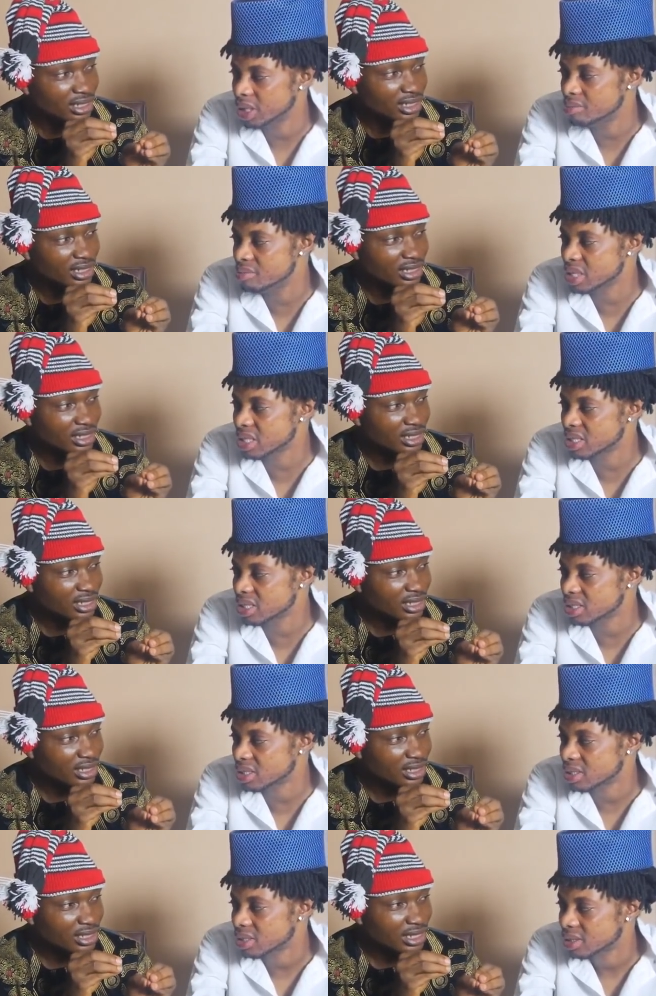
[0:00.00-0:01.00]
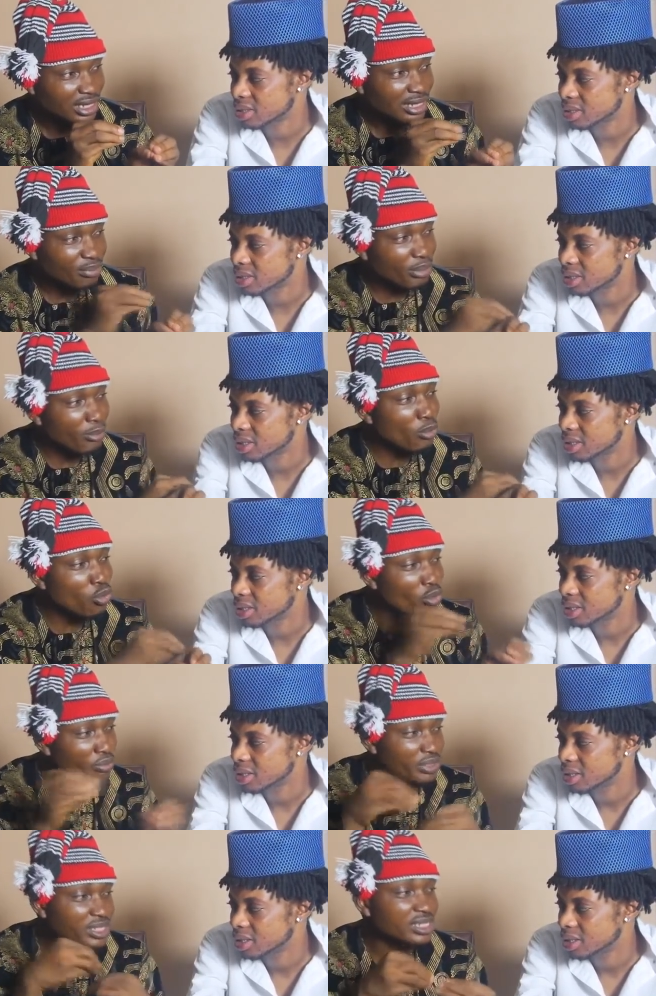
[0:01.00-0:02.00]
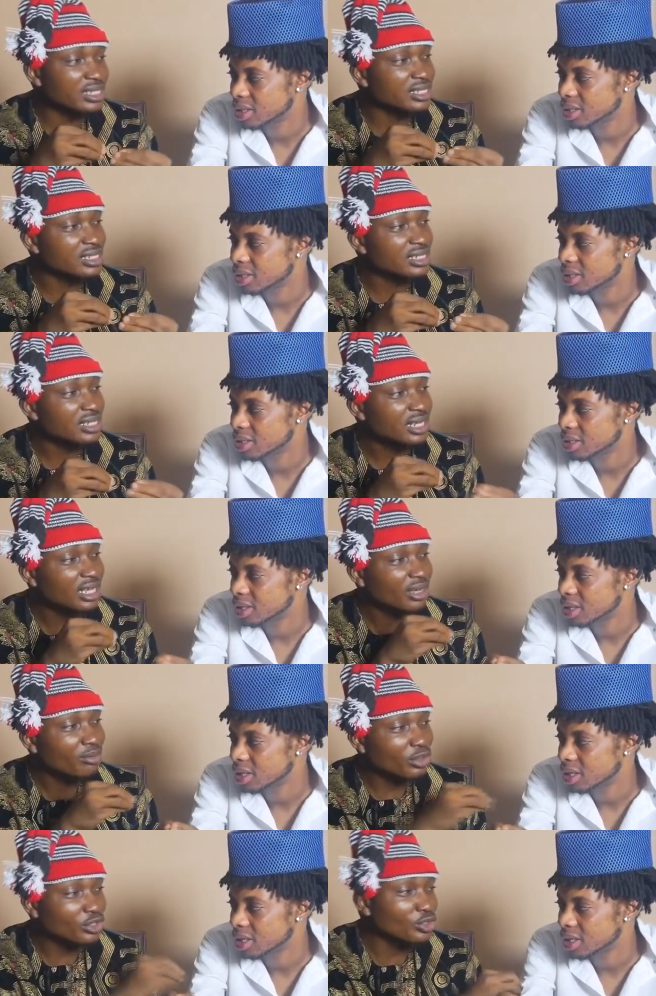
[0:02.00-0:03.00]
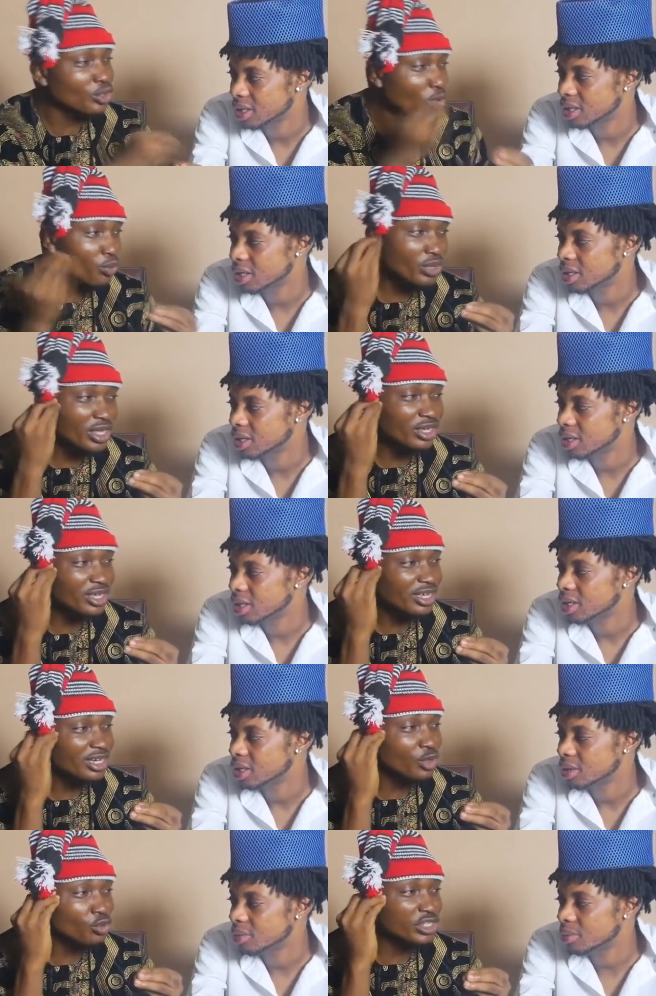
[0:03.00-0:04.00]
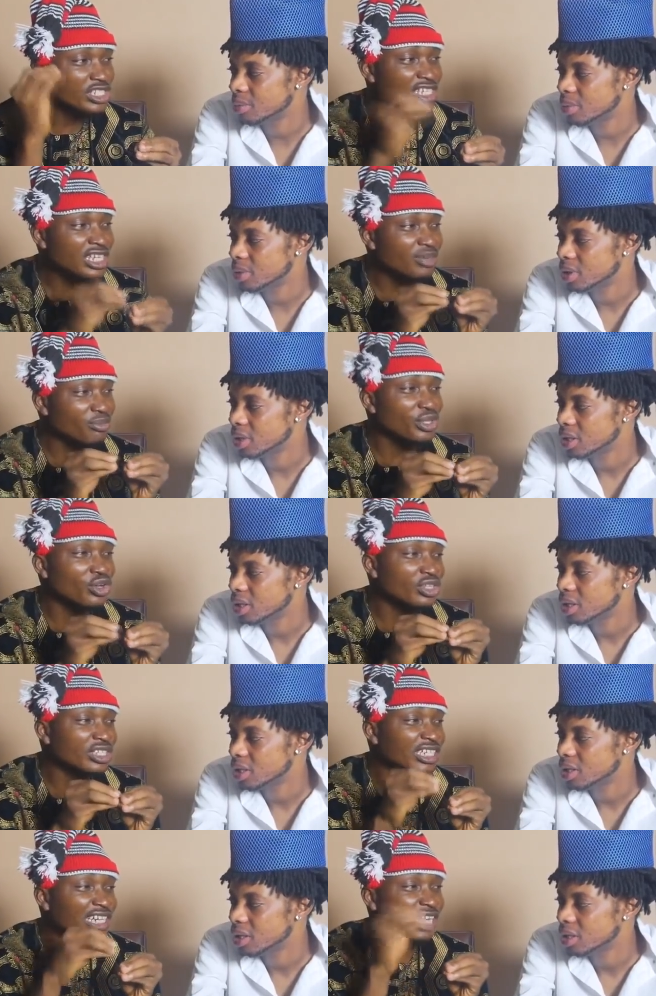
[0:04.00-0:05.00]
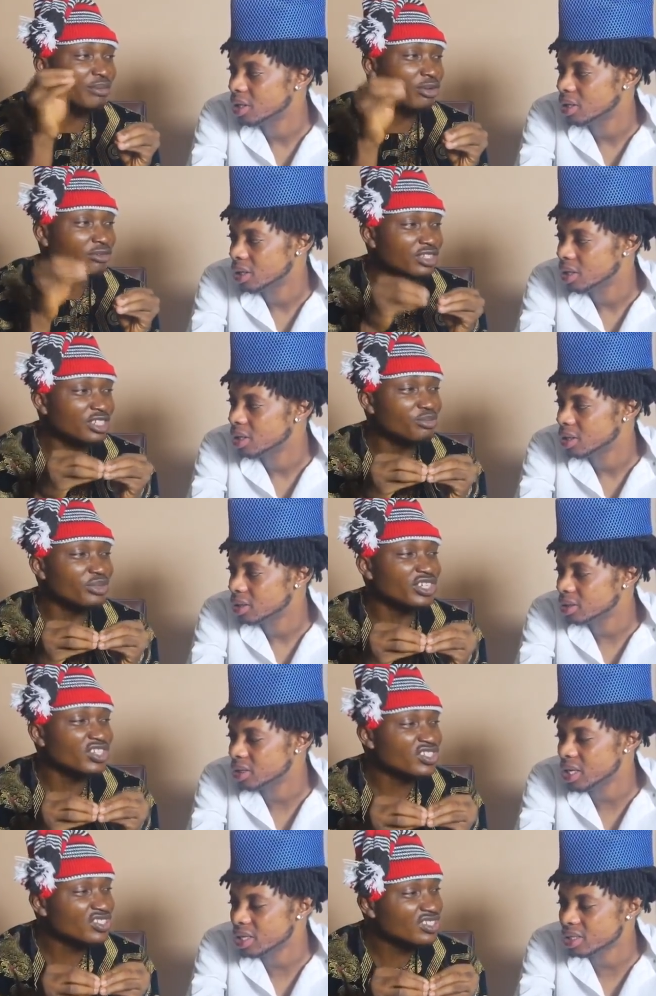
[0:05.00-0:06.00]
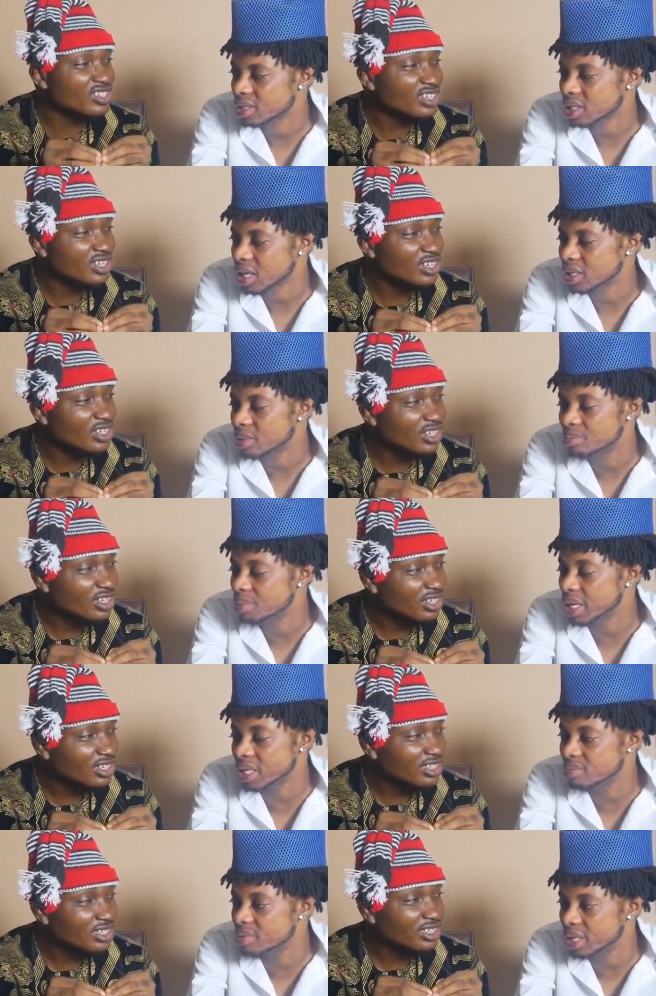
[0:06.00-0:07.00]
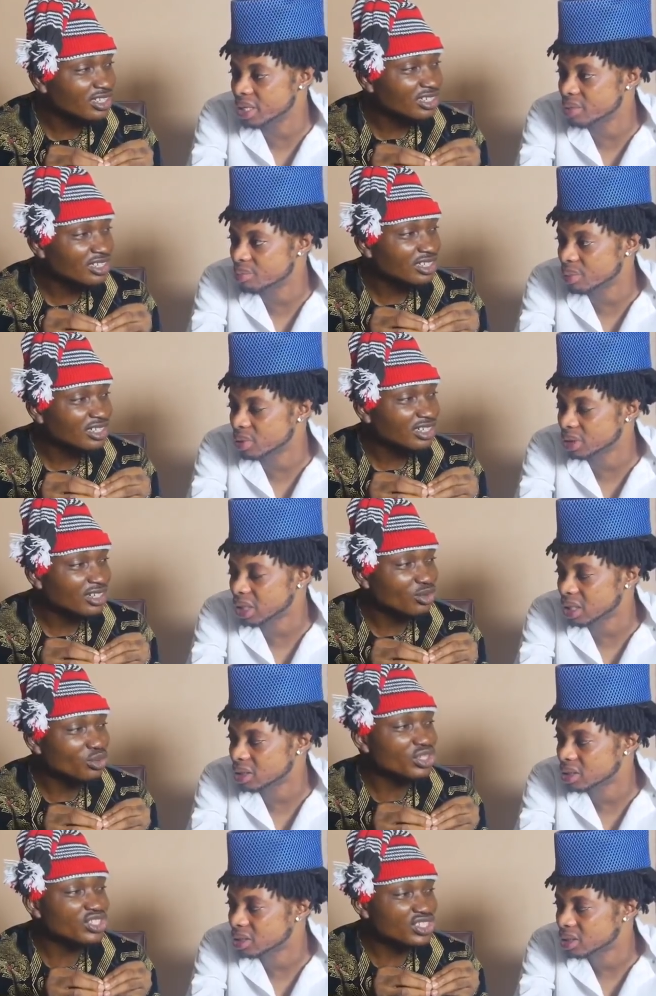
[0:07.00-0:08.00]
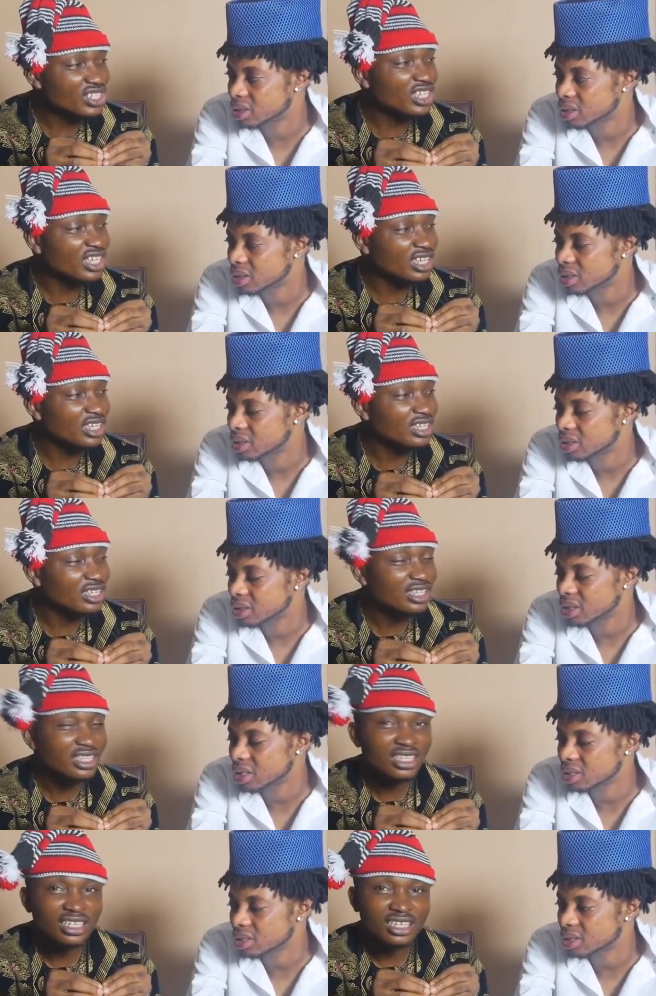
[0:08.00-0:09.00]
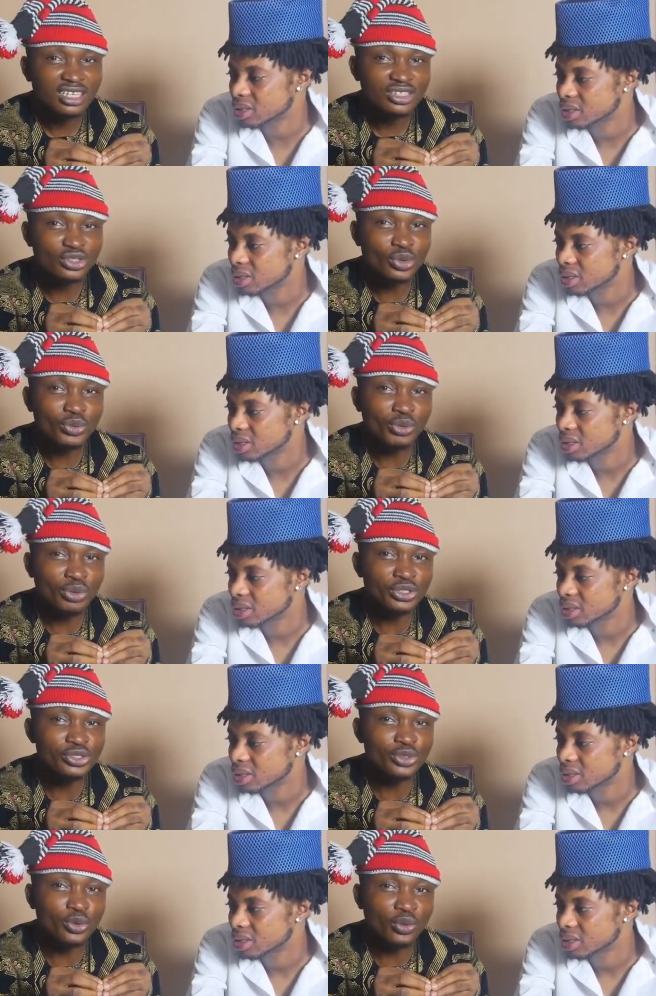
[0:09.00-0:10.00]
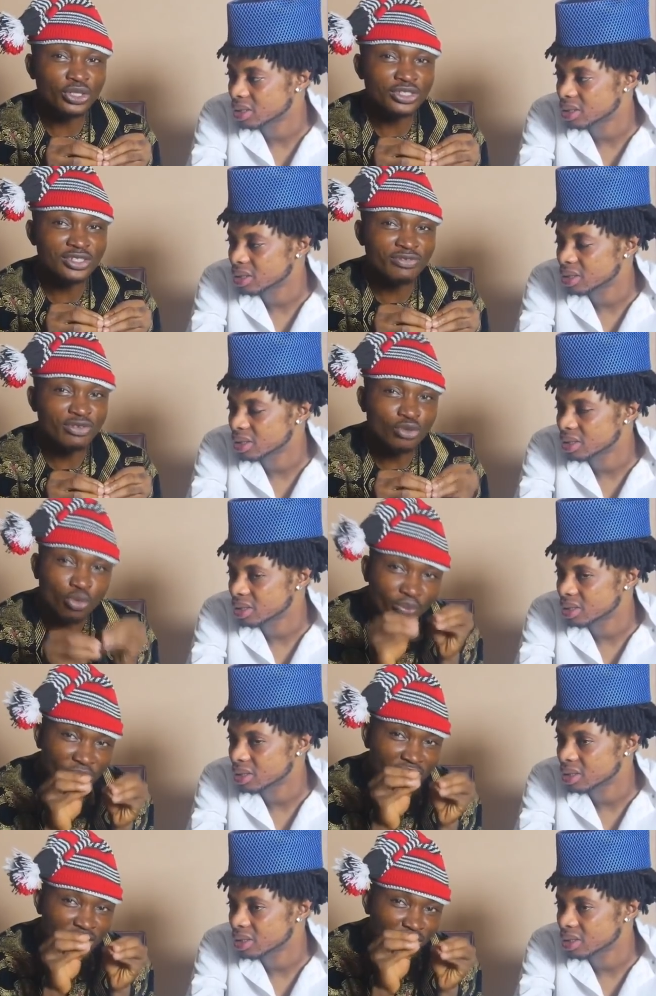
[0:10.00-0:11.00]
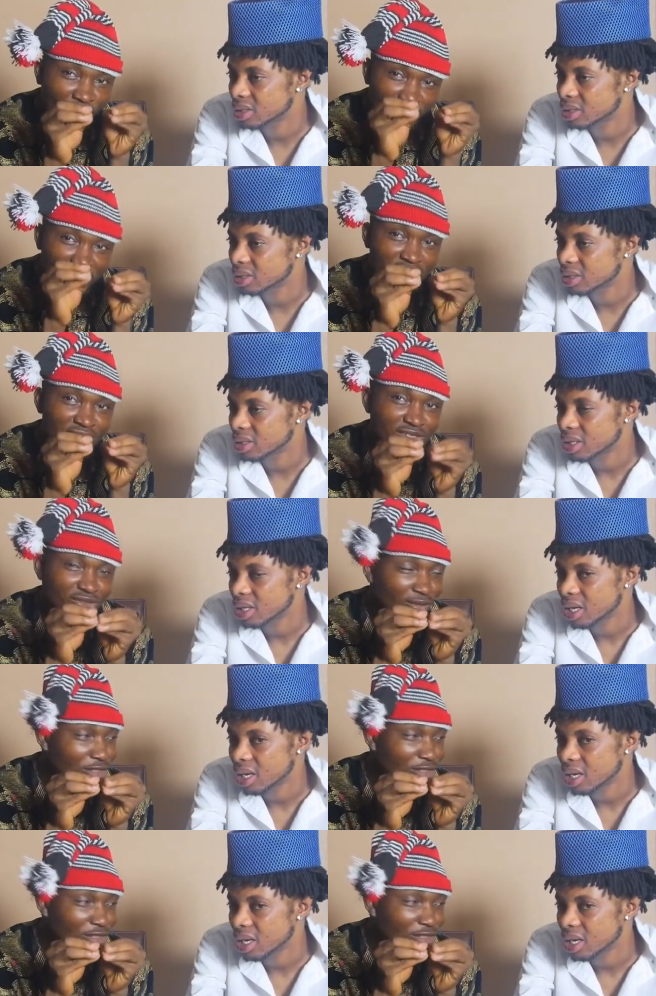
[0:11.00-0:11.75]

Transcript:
Speaker 1: They miss it. People will miss it. But you know, we we think beyond the realm of the spirit.
Speaker 2: Yes, and it's very, very important. We think.
Speaker 1: Yes. So we want you to watch this video. Pick some messages